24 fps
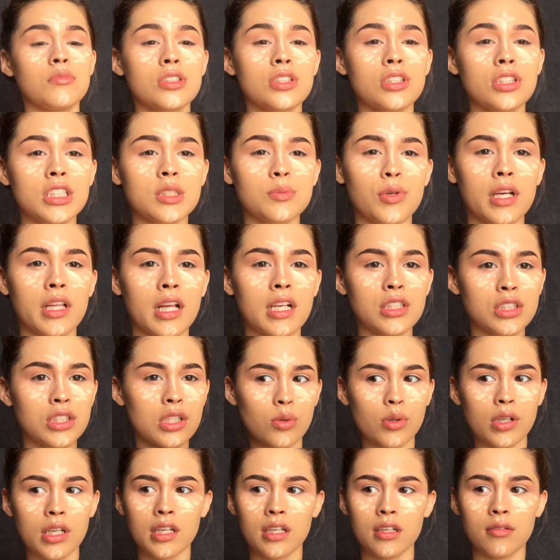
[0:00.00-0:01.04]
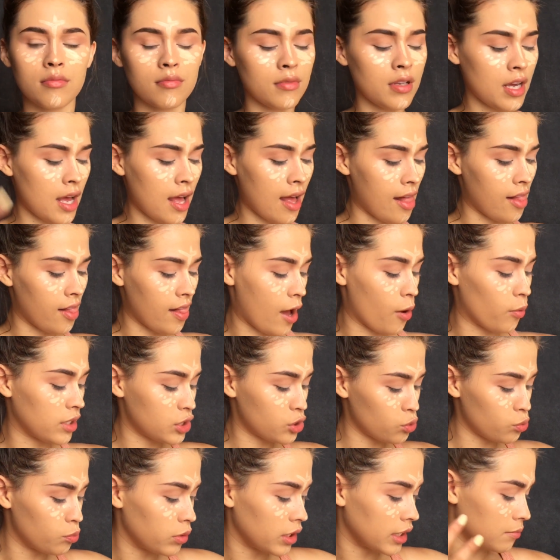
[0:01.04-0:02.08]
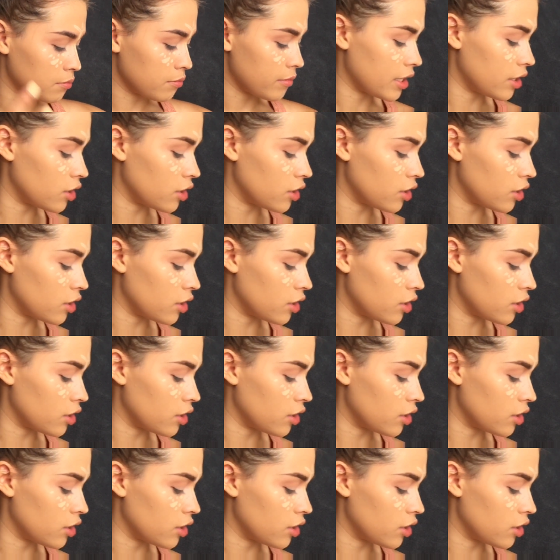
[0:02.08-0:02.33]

just going to spray that so it can allow it to blend